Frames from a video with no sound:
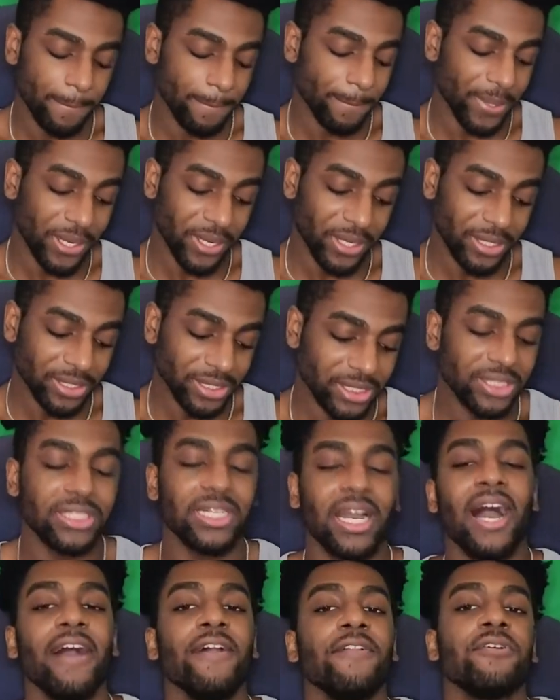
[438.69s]
But
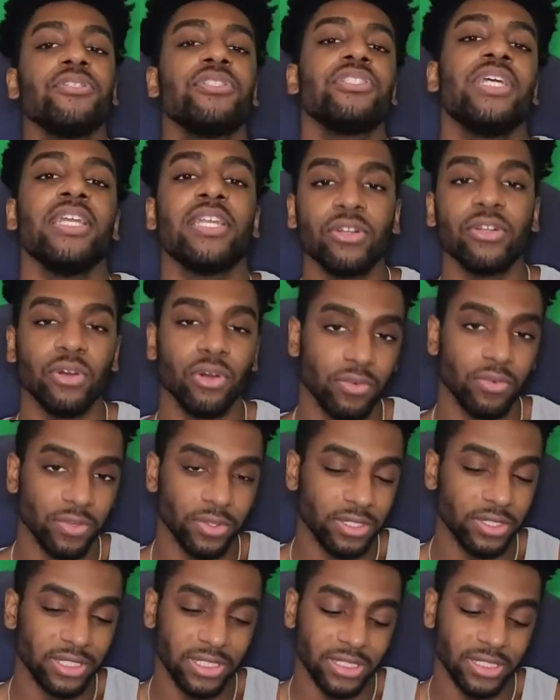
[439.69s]
Skylar's taking over
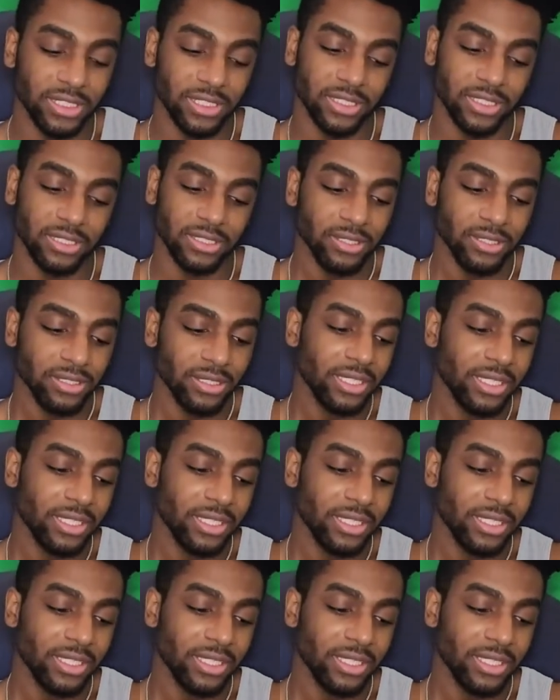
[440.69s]
this season.